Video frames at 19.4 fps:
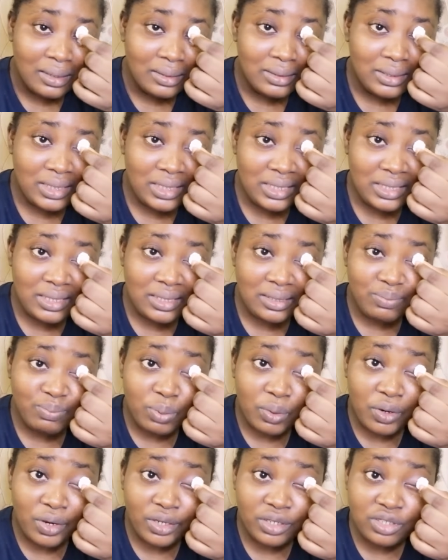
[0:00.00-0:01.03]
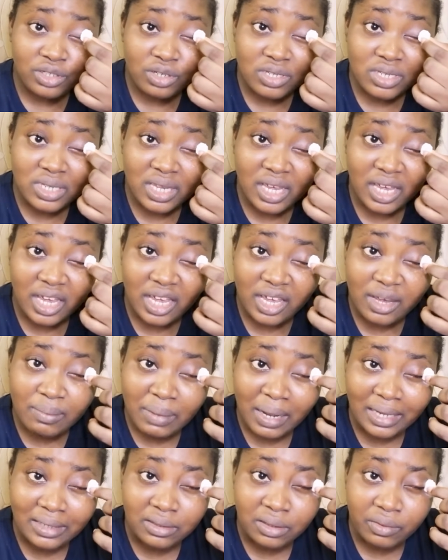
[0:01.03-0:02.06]
this boy just
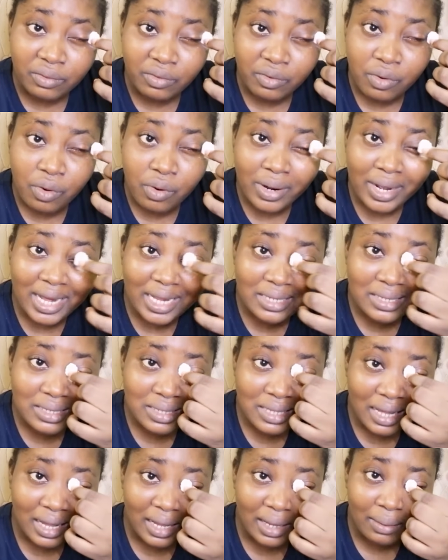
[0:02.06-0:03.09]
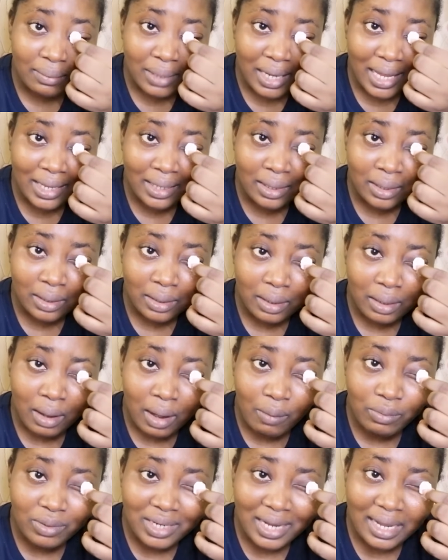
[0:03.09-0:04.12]
came at the wrongest time. Like,
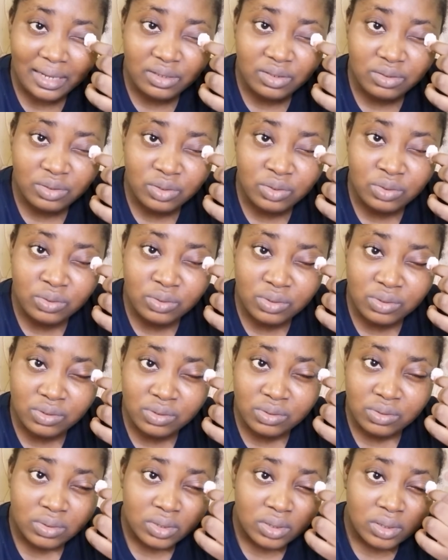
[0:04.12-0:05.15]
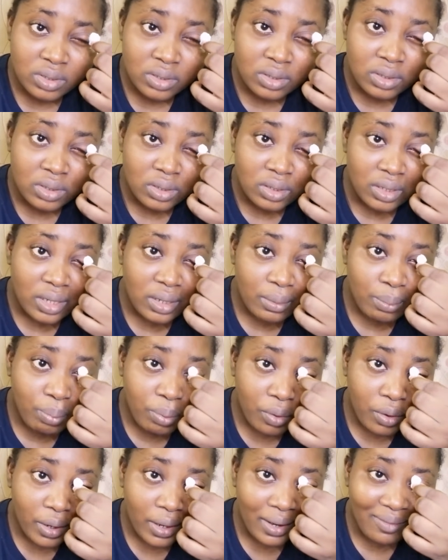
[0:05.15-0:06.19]
how would I use a
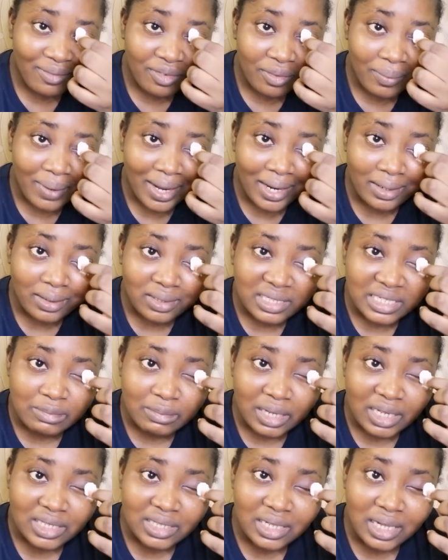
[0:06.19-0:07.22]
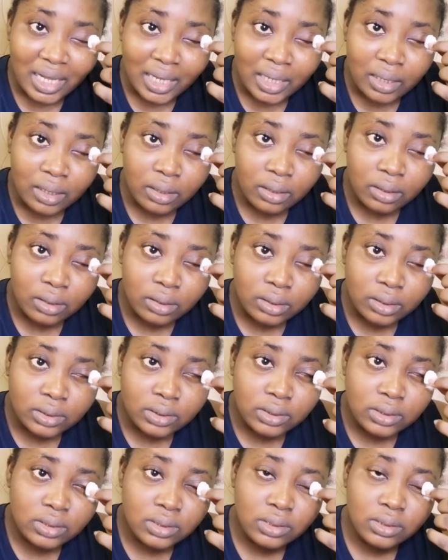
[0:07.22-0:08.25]
boil for my Christmas? Like,
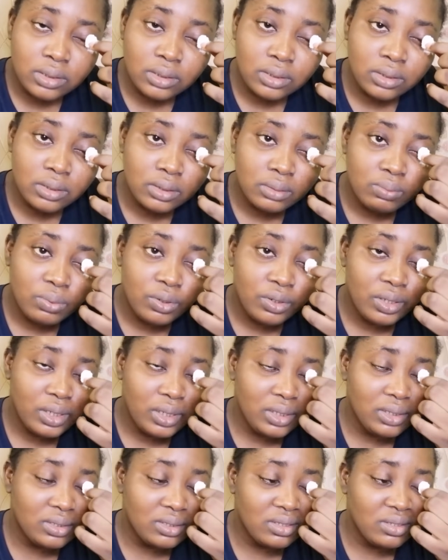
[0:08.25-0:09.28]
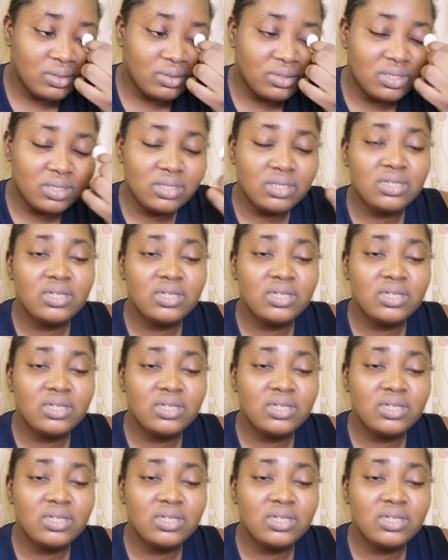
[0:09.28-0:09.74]
this boil is not,